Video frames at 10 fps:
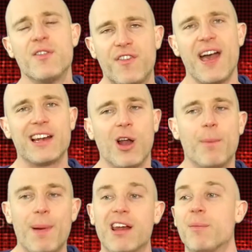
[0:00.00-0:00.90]
fared a
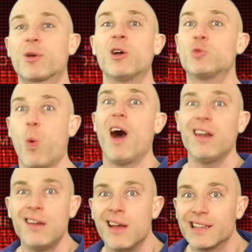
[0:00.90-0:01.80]
lot better because
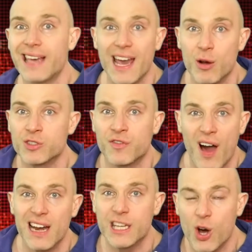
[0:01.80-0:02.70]
one, Chaos
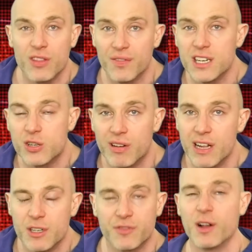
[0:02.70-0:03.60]
finally got the victory,
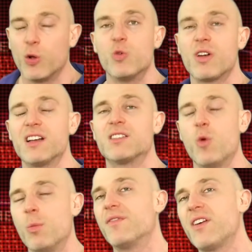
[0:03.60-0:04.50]
which felt all nice and
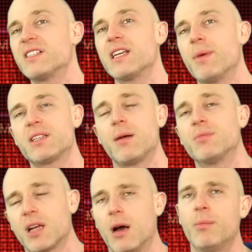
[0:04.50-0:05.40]
warm and fuzzy in my
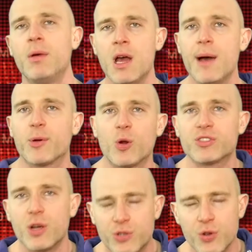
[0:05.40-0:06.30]
tum-tum, but
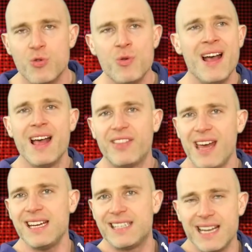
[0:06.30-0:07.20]
also two,
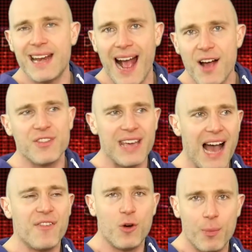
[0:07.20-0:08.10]
they did have the
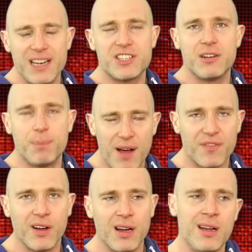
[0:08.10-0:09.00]
aforementioned
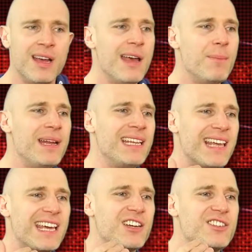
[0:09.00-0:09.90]
buffer, meaning
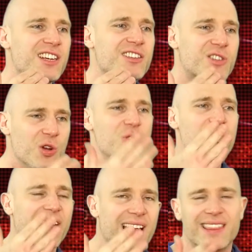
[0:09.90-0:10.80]
they could just do
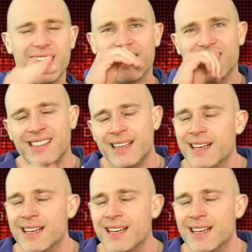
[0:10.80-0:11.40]
their thing.